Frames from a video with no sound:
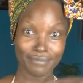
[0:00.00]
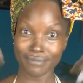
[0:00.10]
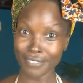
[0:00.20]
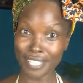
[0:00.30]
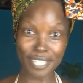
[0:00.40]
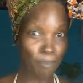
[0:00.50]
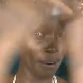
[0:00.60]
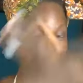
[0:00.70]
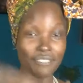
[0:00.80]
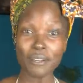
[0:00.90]
This is
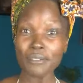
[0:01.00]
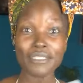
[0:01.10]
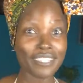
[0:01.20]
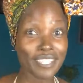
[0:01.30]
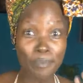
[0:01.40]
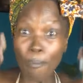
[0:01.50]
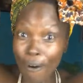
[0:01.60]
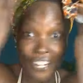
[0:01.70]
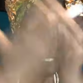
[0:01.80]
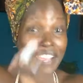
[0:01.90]
part of
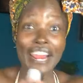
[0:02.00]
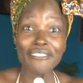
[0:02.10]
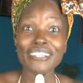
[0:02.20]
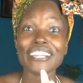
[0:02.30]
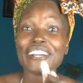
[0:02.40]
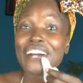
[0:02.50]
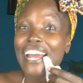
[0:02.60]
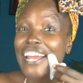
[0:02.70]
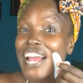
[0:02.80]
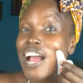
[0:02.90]
everything,
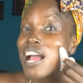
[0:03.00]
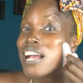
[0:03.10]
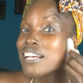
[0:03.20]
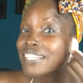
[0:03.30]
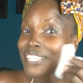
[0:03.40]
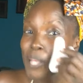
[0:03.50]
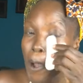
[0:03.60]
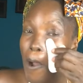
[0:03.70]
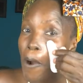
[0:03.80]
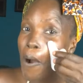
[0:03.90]
right?
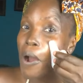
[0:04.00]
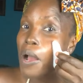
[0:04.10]
So,